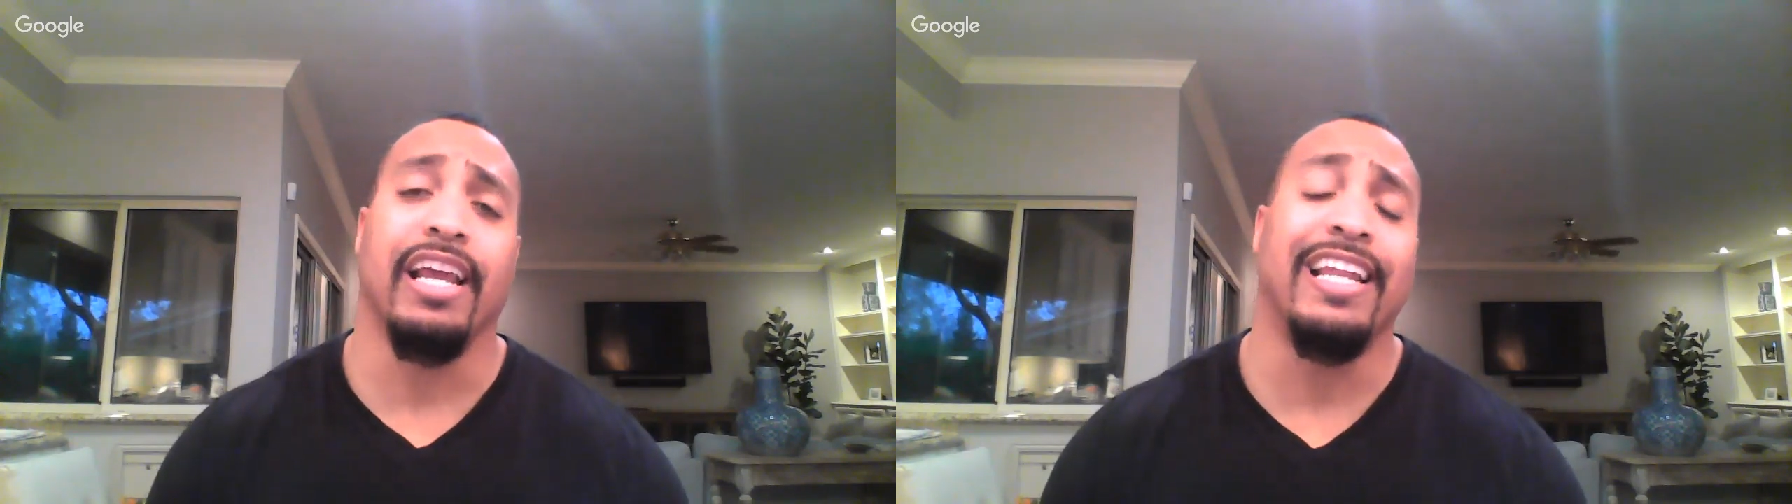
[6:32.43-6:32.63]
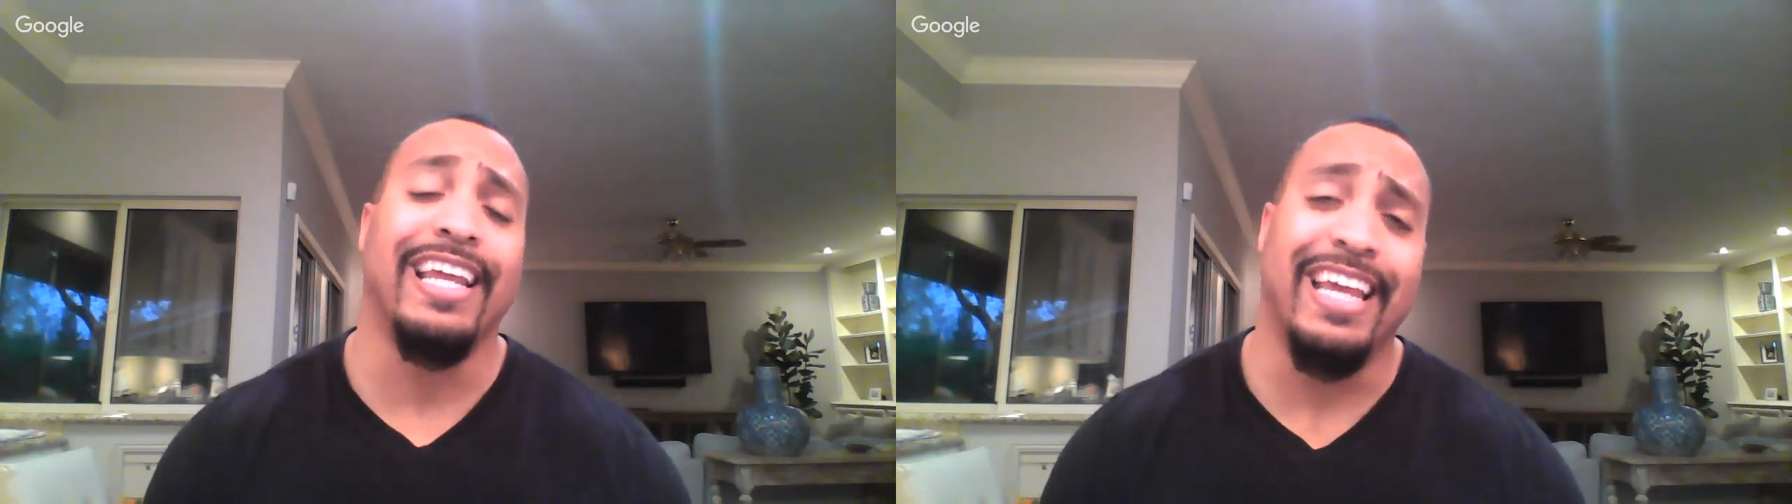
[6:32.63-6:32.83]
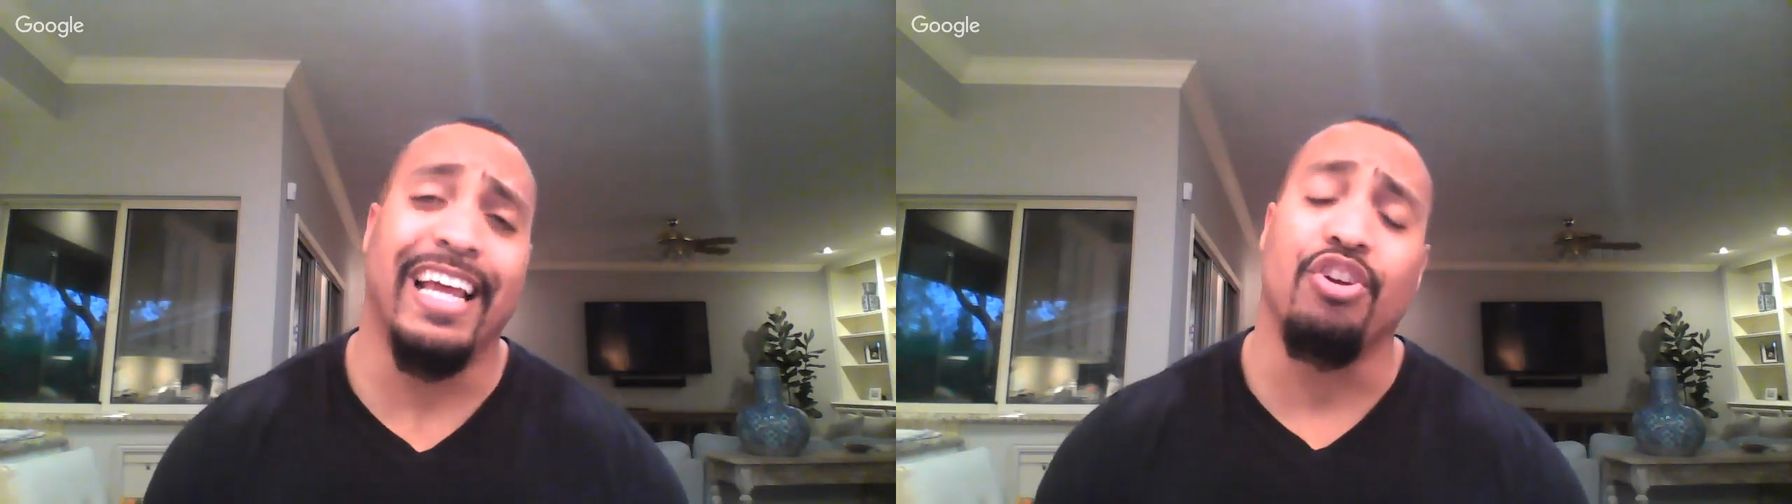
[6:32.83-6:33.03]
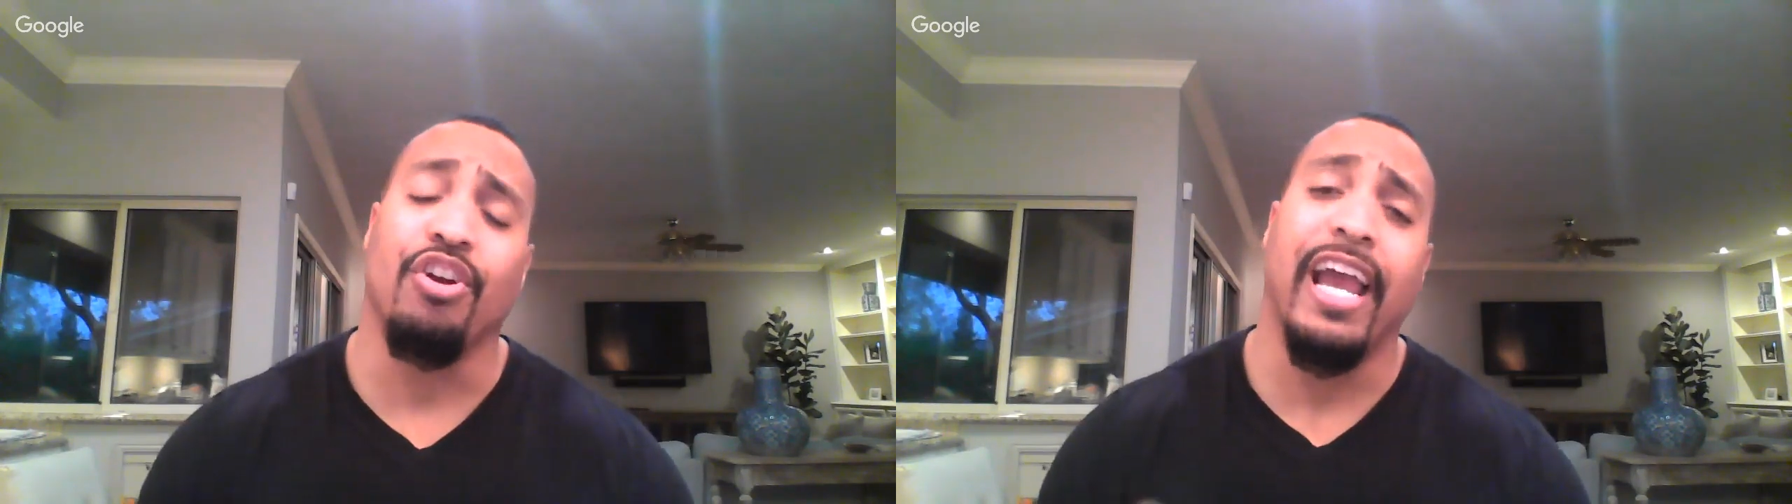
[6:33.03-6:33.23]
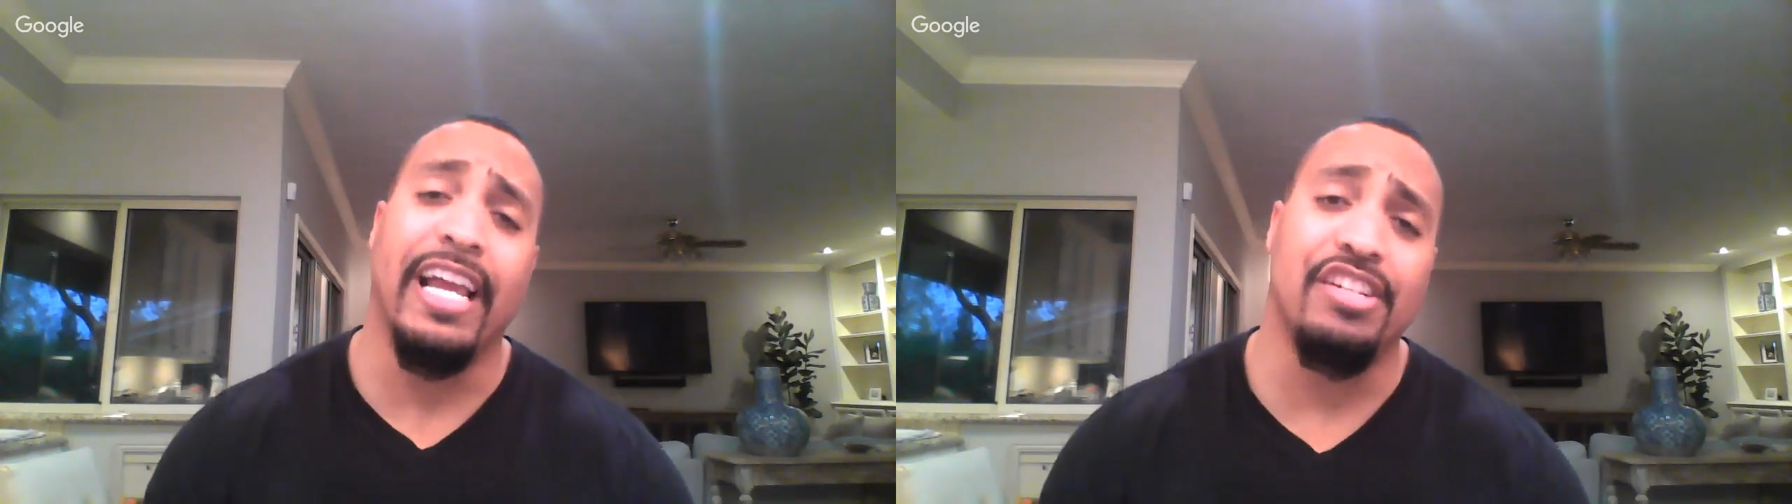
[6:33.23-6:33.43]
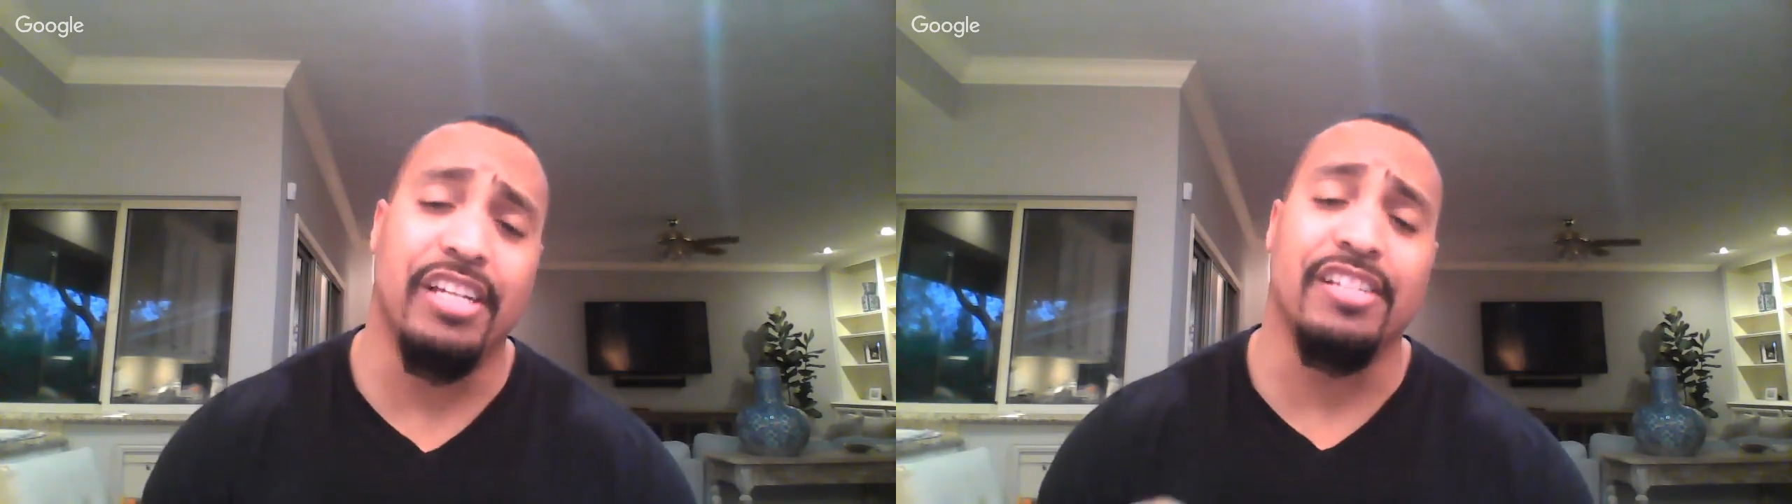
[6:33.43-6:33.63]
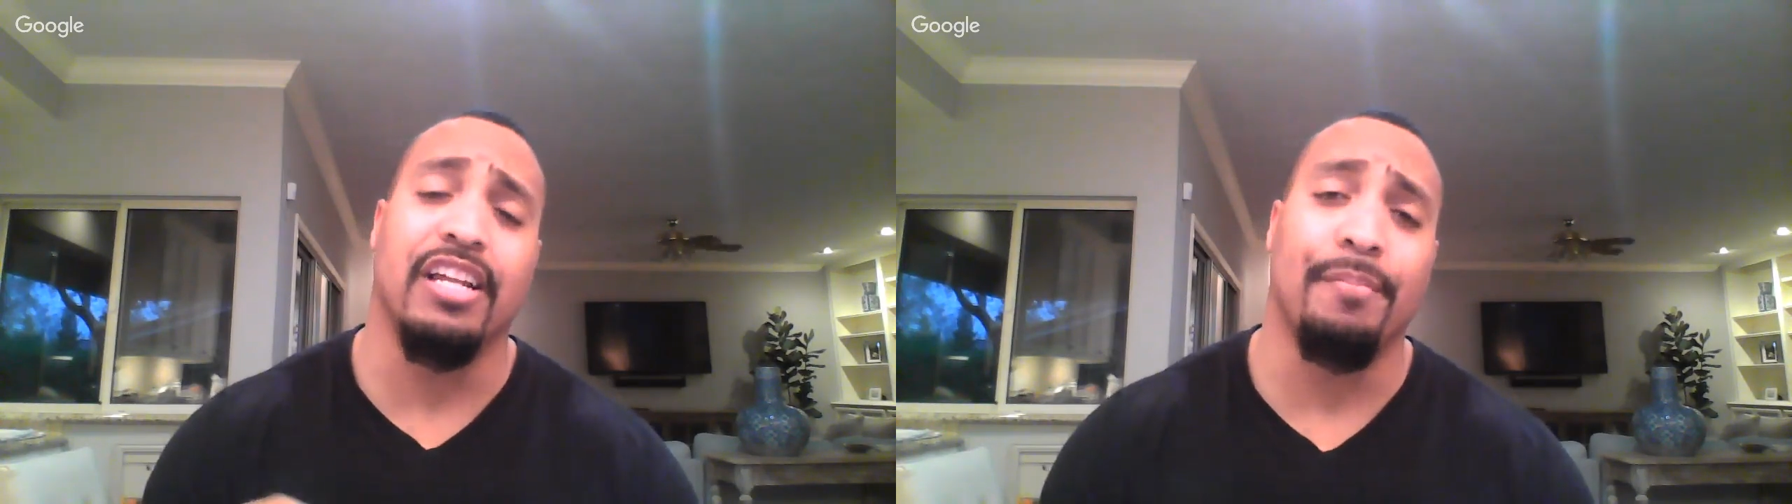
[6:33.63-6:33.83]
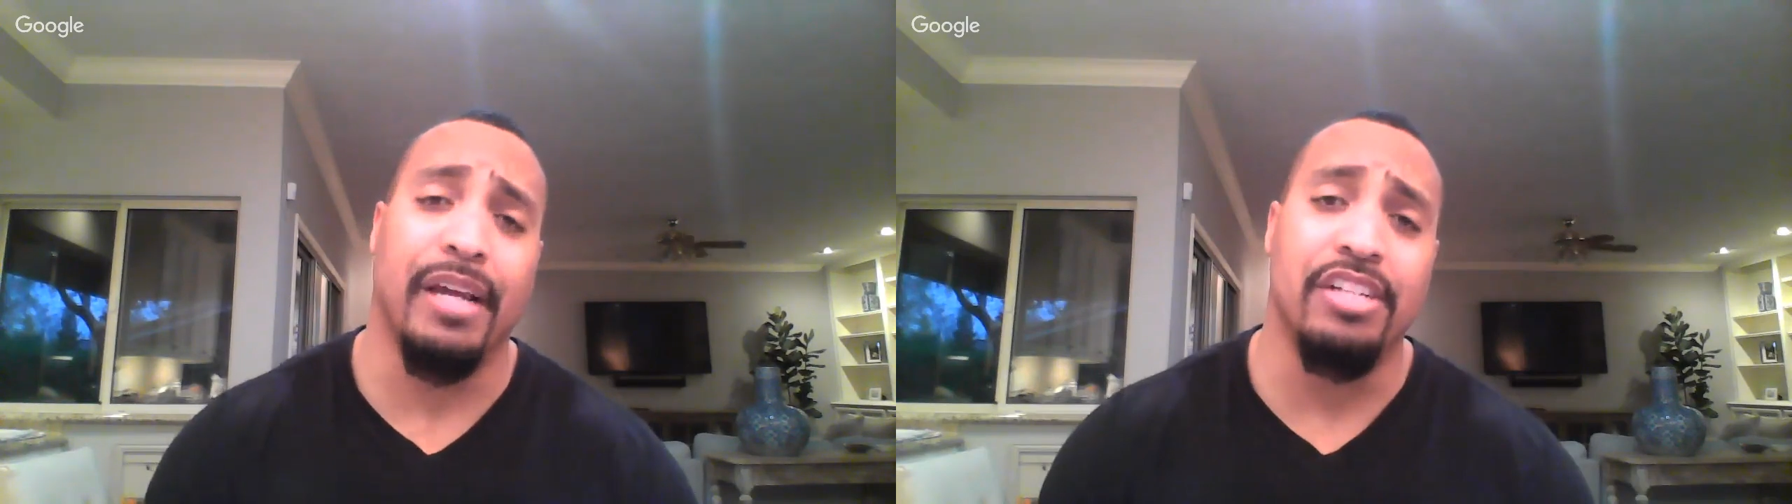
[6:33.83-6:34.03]
And again, your agent is
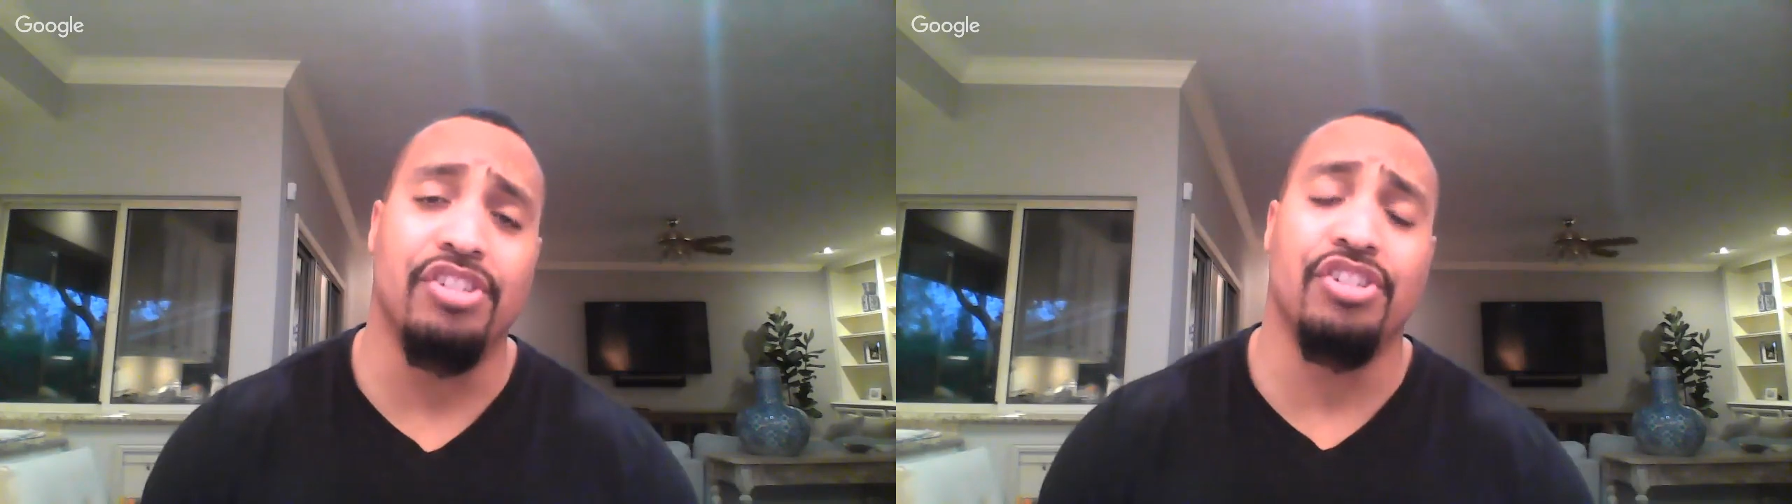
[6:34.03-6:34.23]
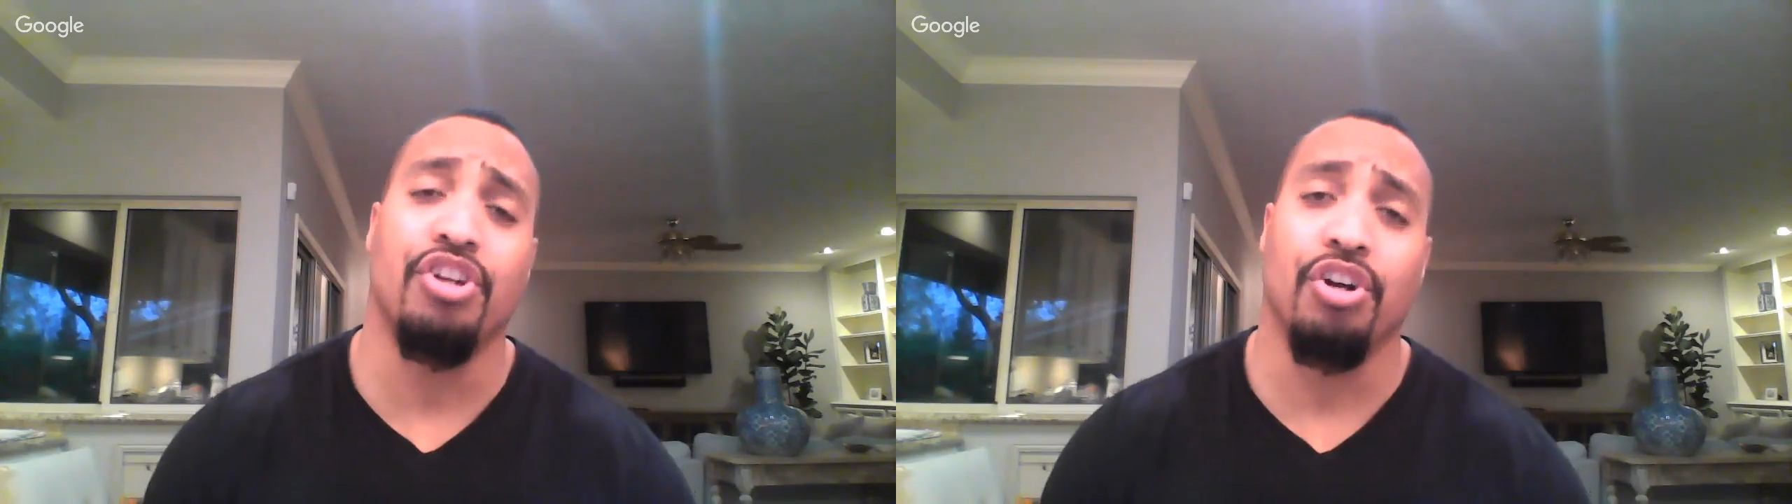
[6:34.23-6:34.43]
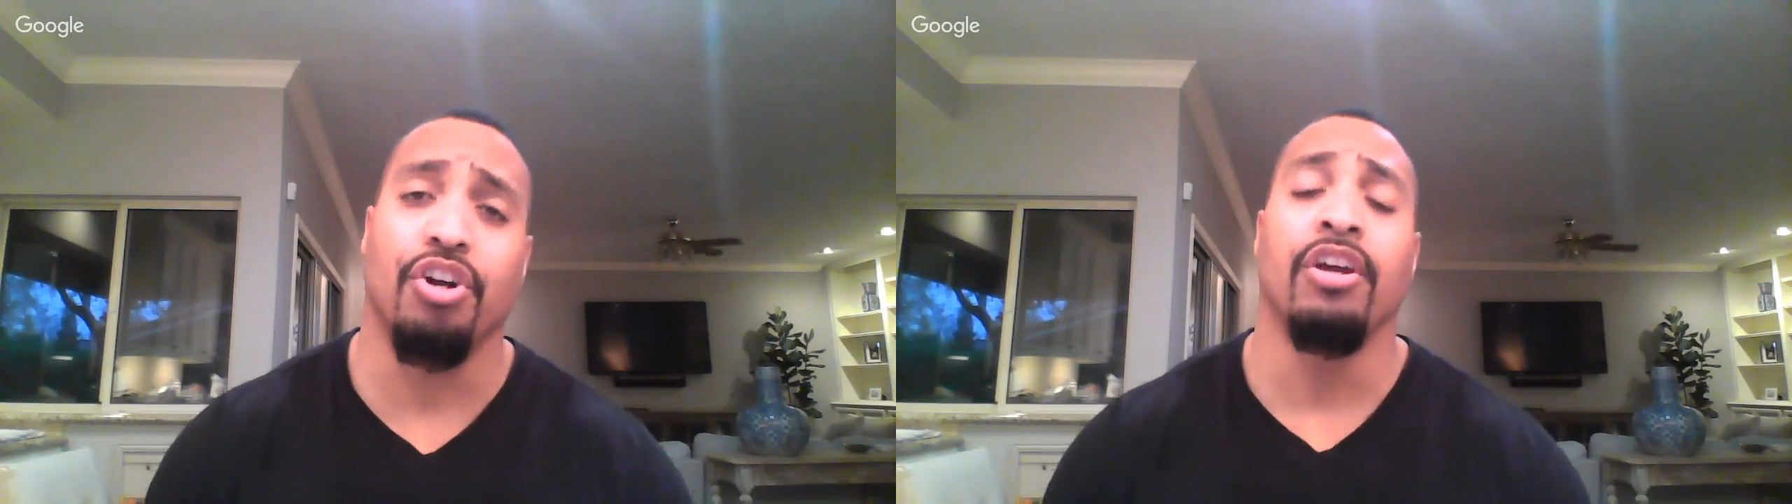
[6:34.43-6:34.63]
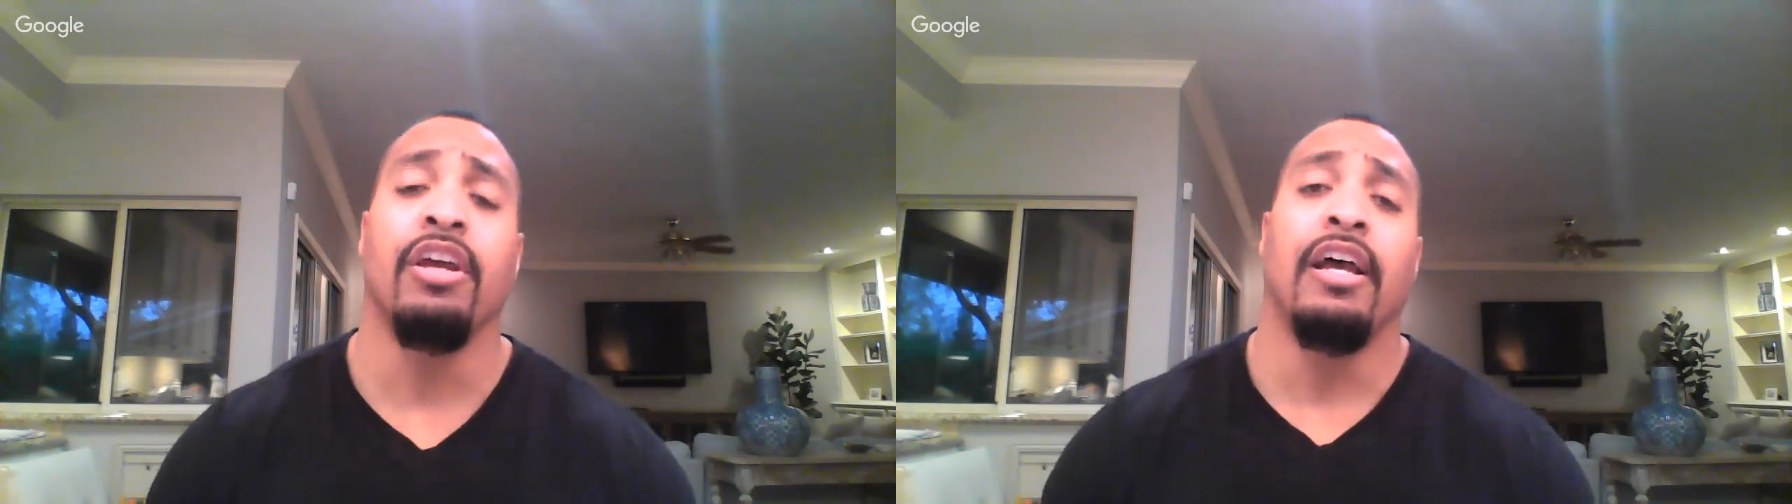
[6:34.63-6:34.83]
going to make sure